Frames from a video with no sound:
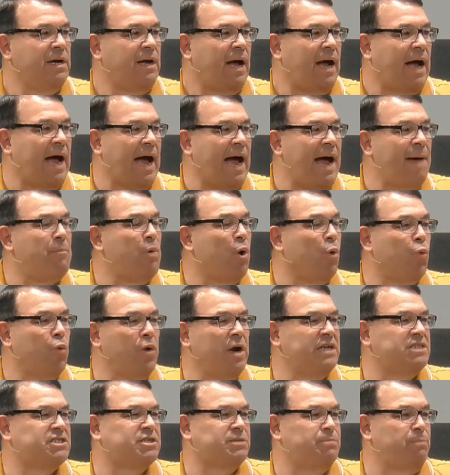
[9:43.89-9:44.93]
I'm a
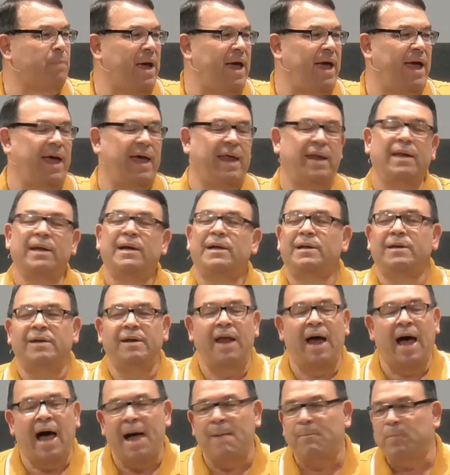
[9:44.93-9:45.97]
rich man,
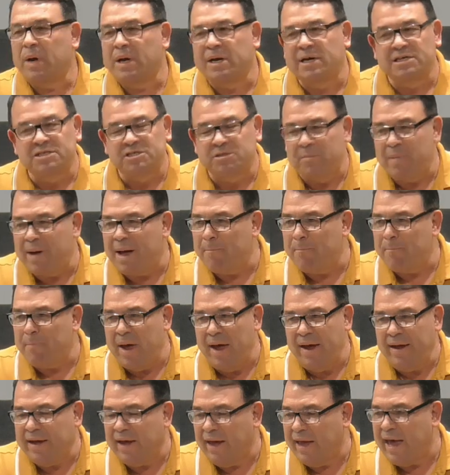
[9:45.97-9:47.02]
not because of my
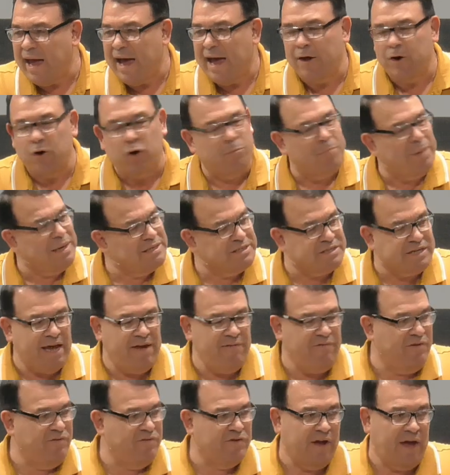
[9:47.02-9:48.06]
bank account or my
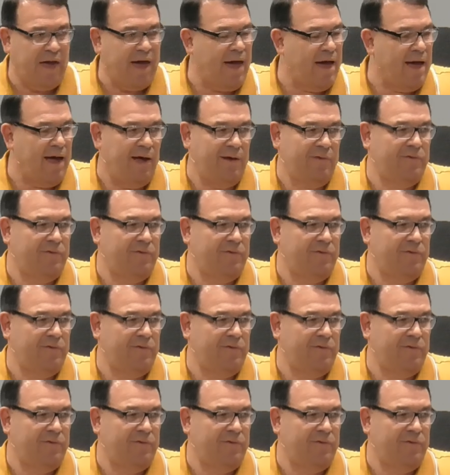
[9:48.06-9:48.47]
savings account.